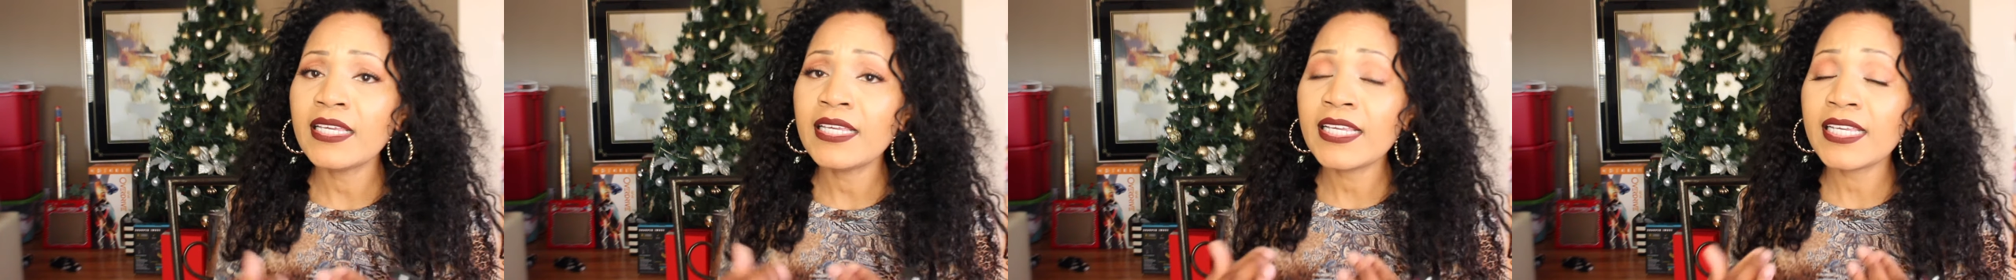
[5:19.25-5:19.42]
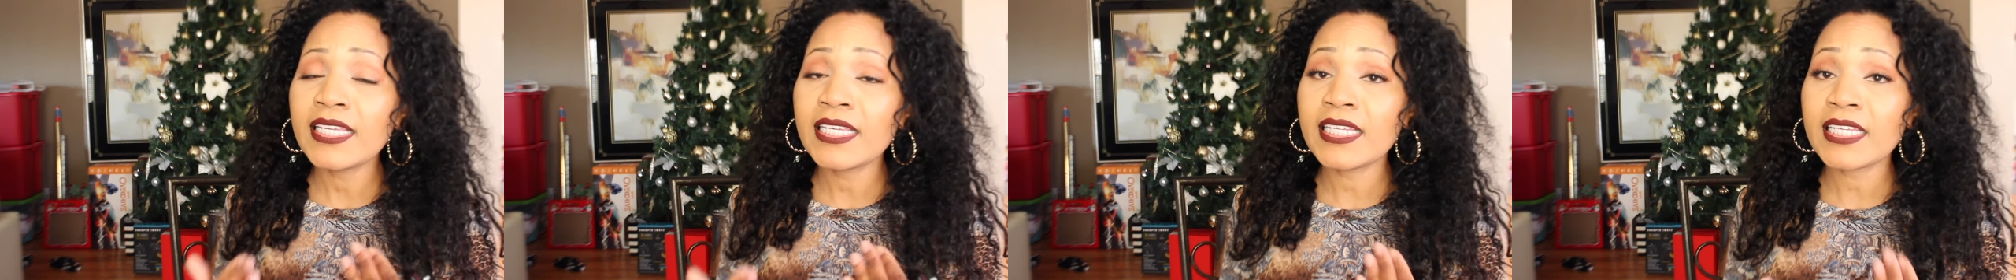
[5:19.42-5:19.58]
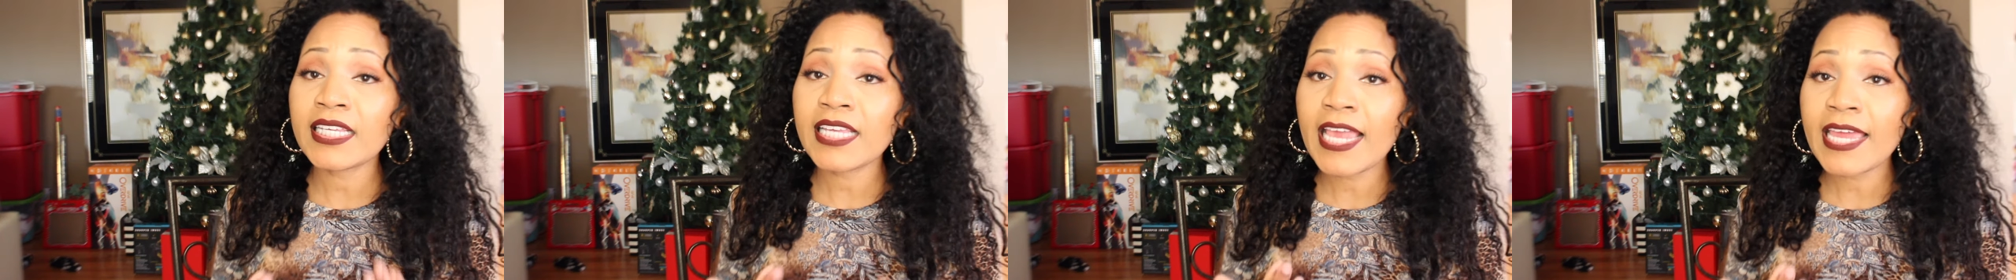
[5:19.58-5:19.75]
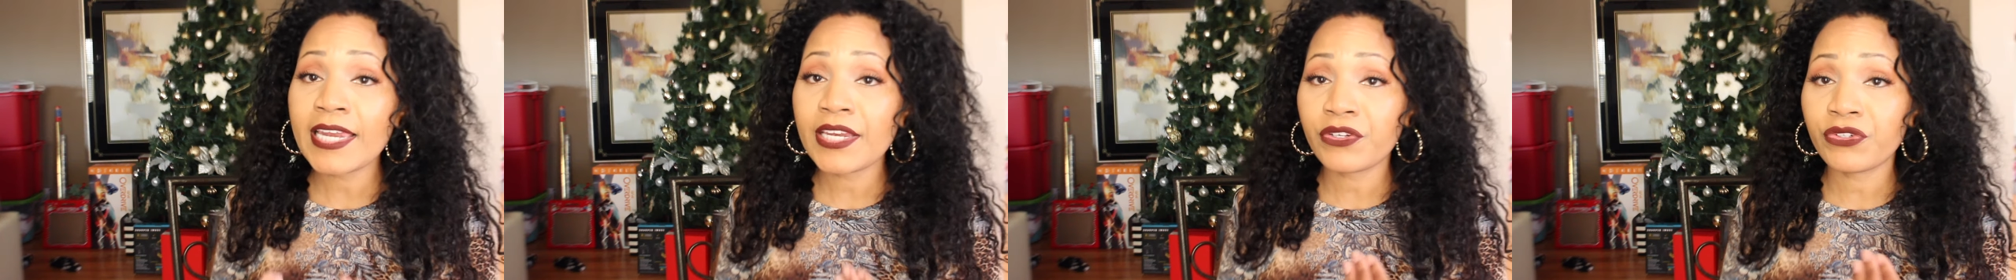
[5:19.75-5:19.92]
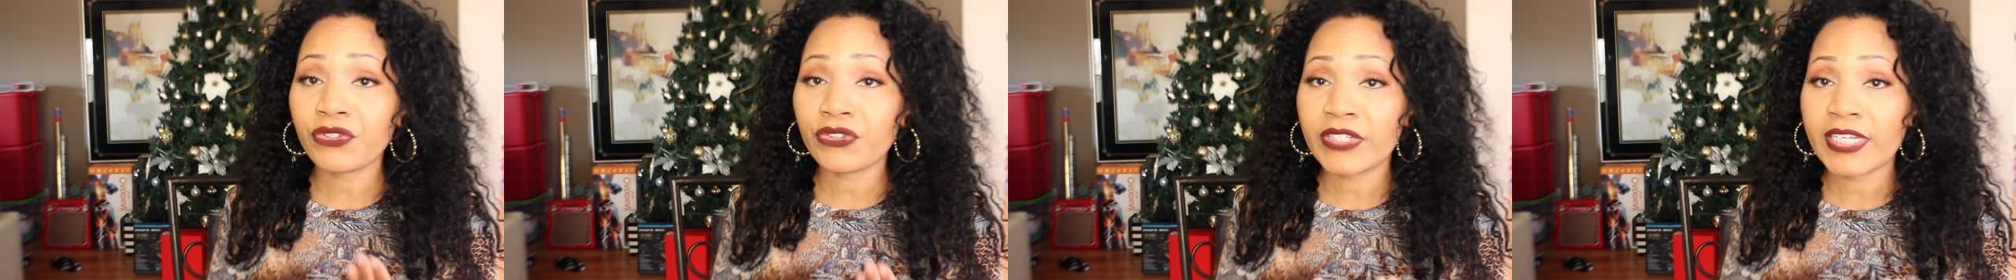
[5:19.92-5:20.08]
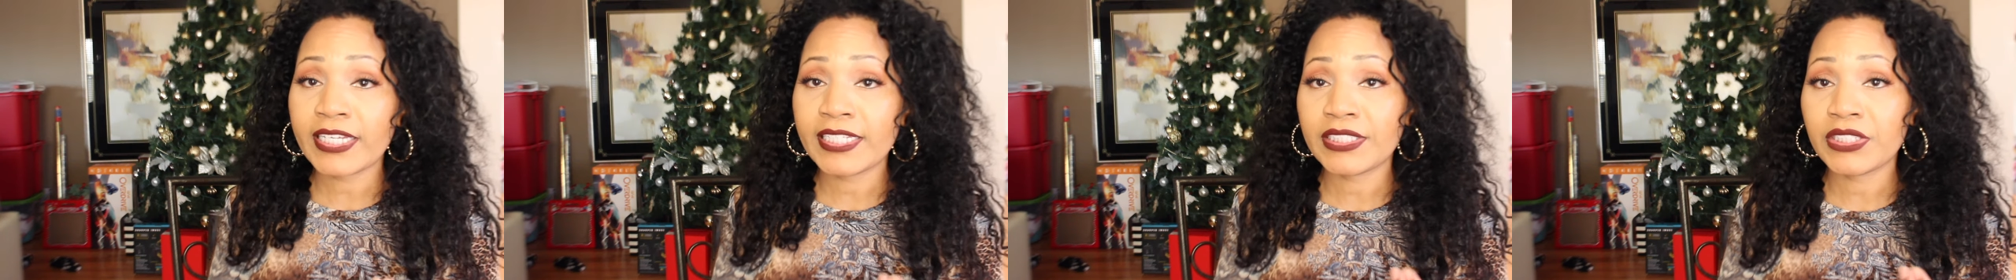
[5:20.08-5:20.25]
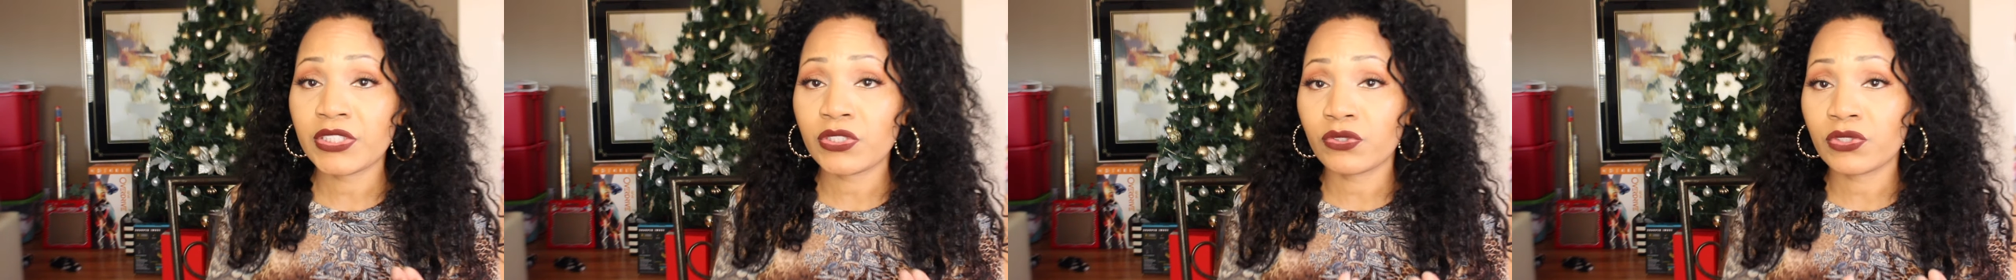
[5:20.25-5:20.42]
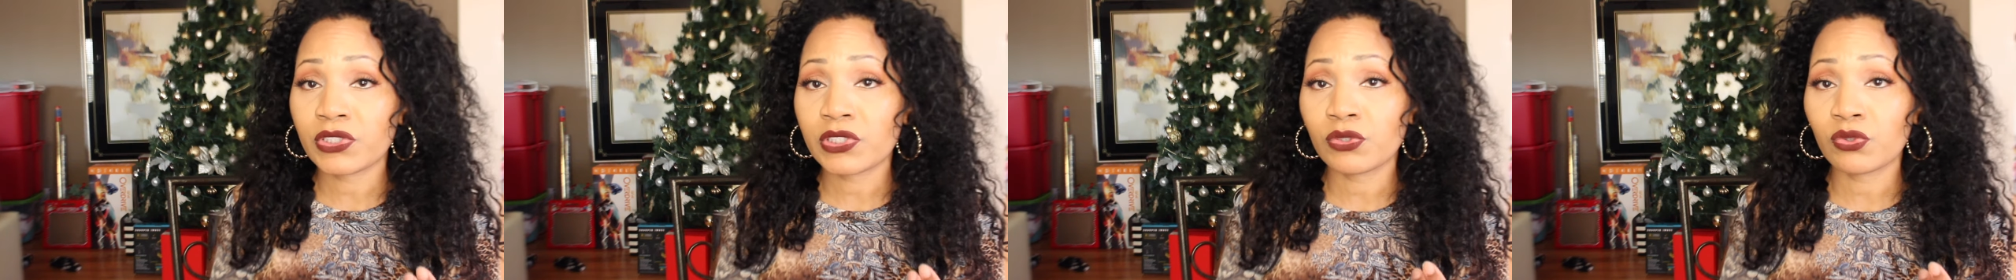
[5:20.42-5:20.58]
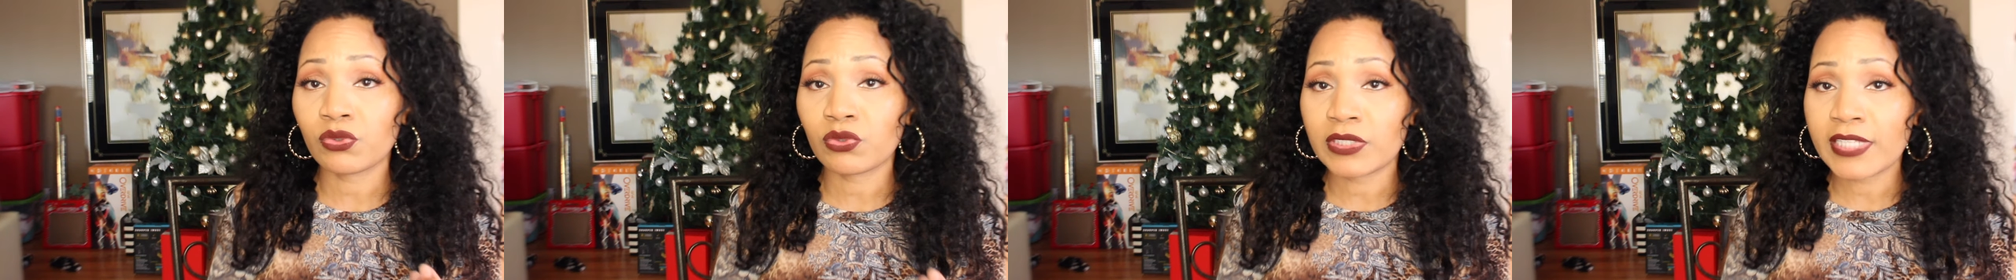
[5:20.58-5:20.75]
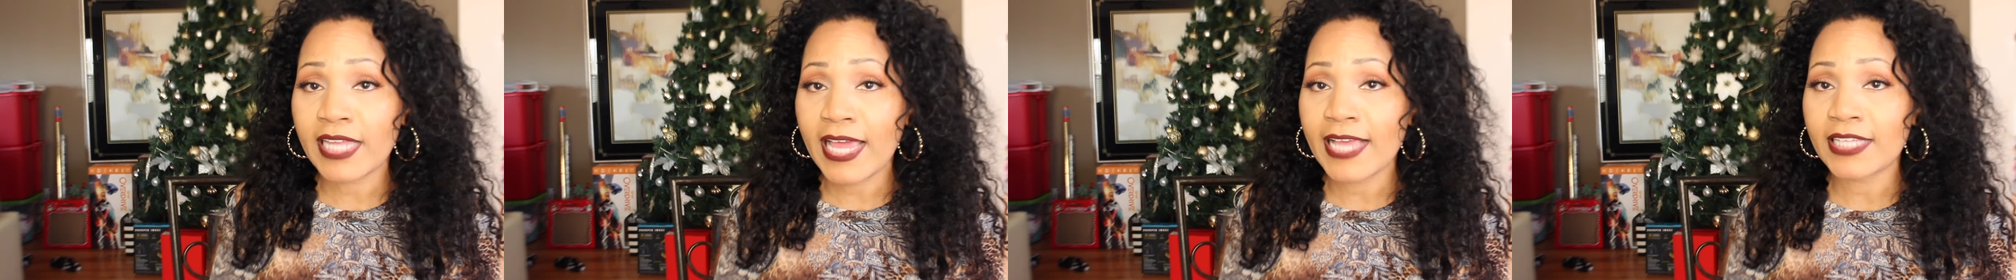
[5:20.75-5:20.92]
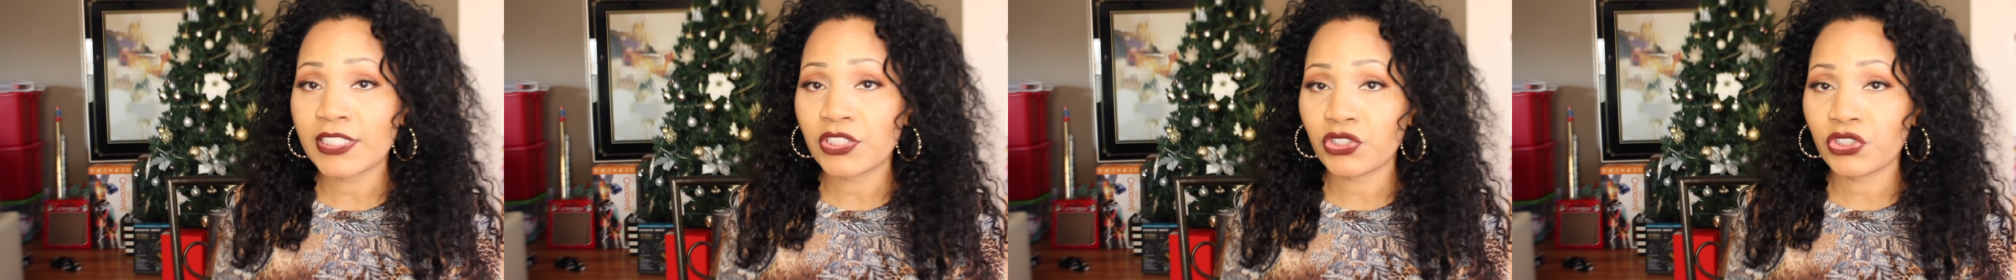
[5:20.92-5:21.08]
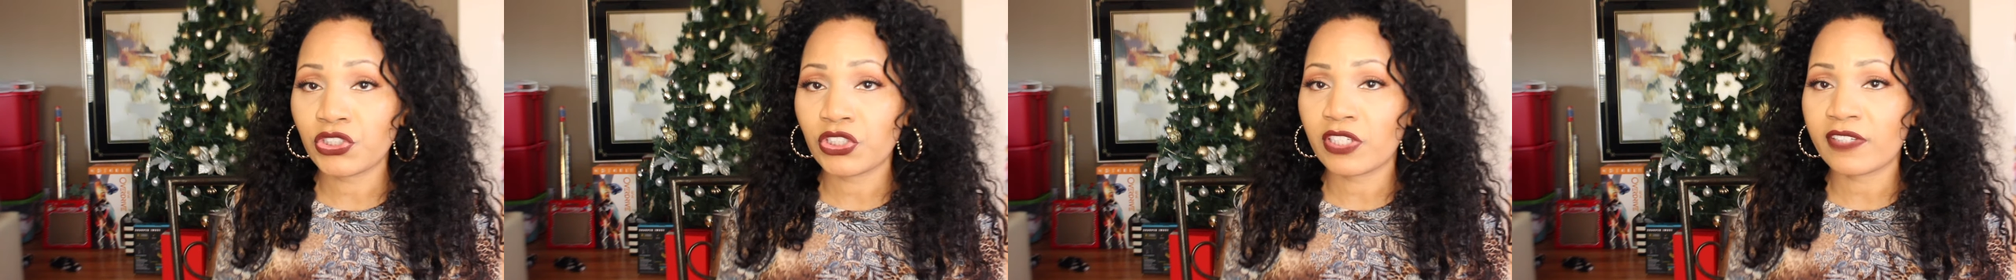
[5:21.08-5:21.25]
and it kind of creates those little
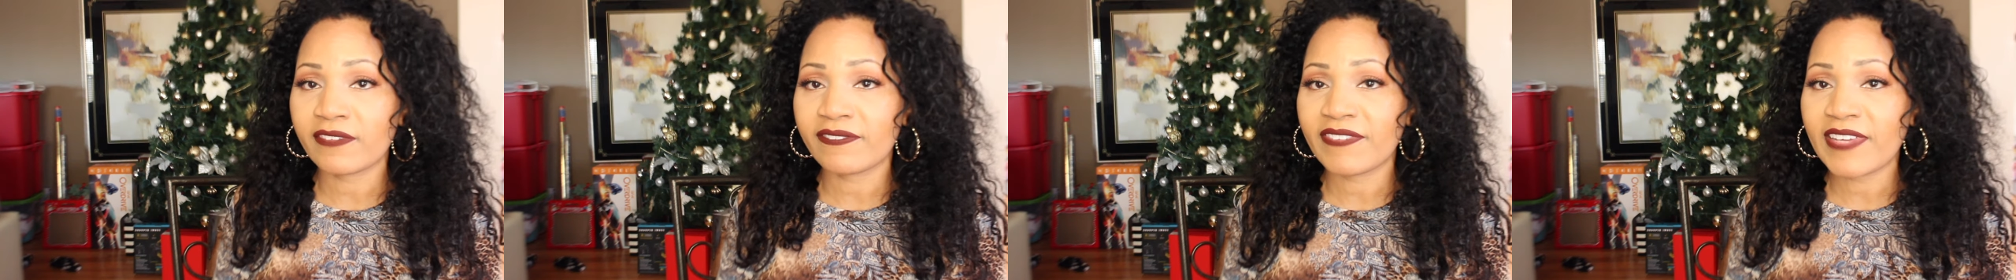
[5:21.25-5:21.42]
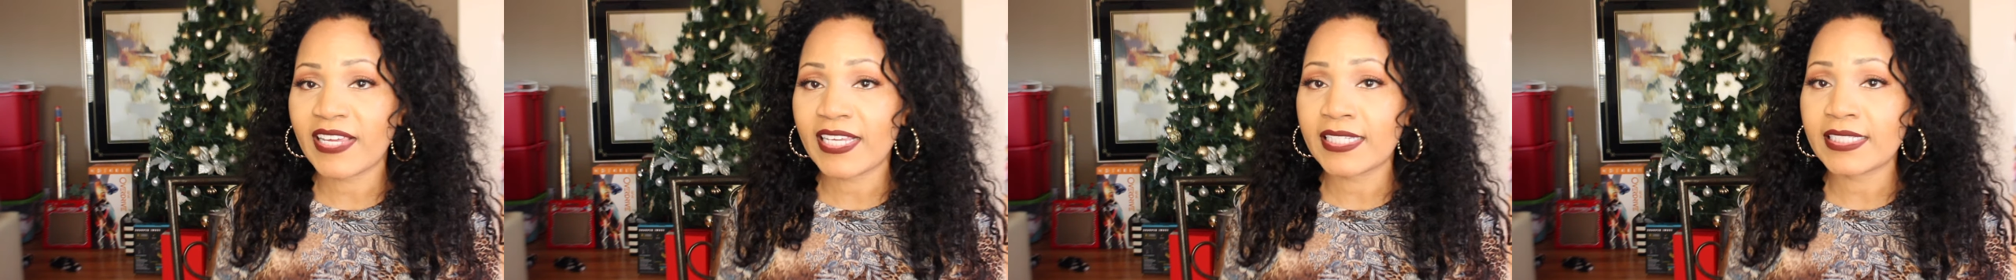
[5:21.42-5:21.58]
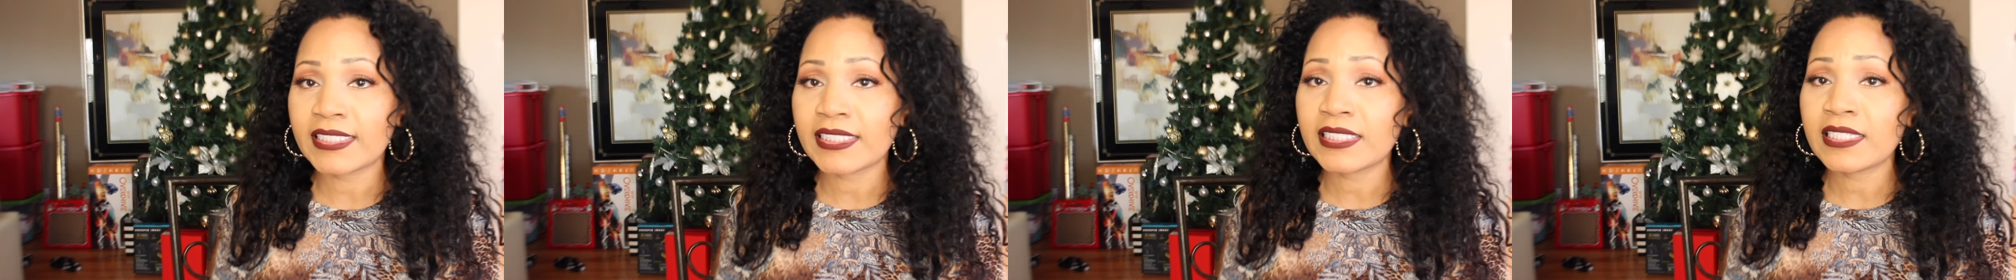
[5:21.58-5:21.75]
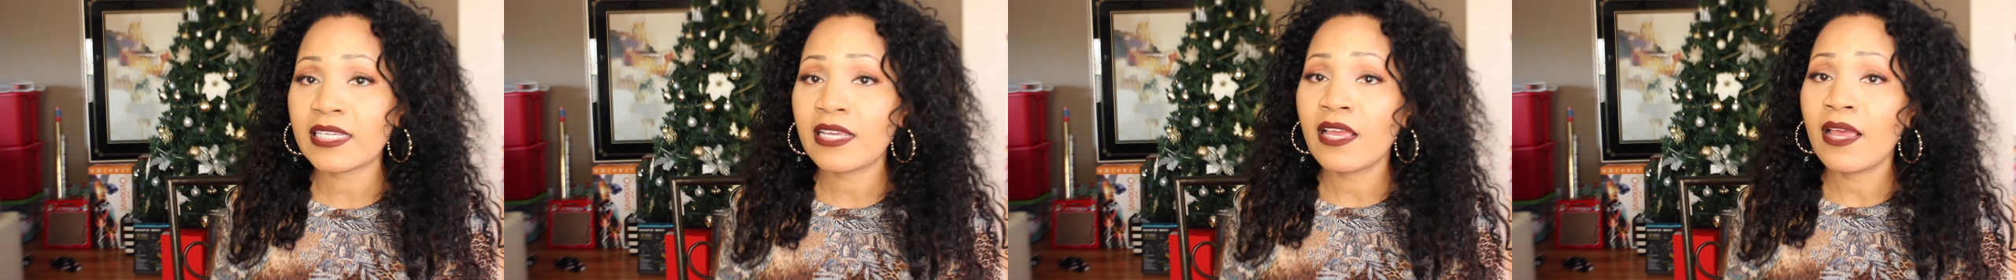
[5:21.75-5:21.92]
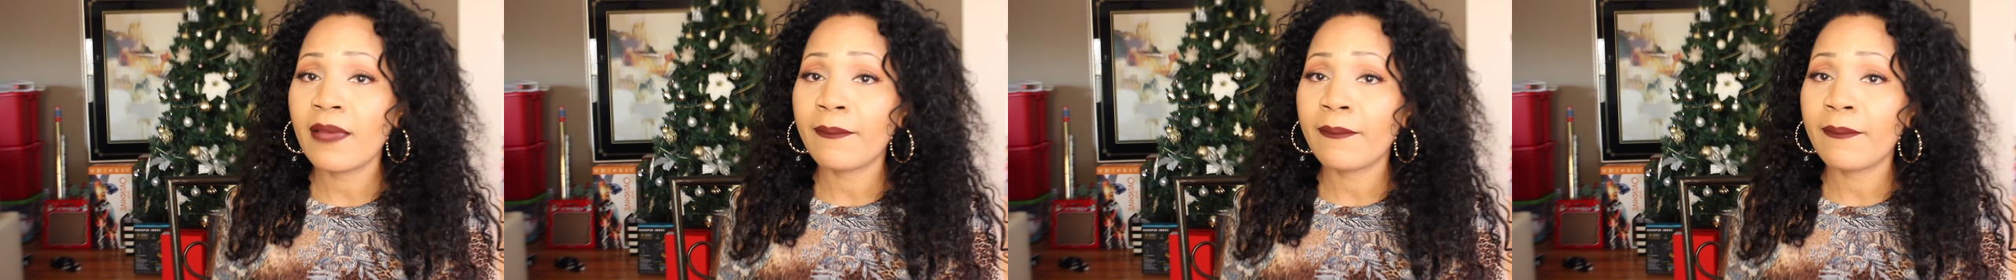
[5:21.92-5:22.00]
dots on your face.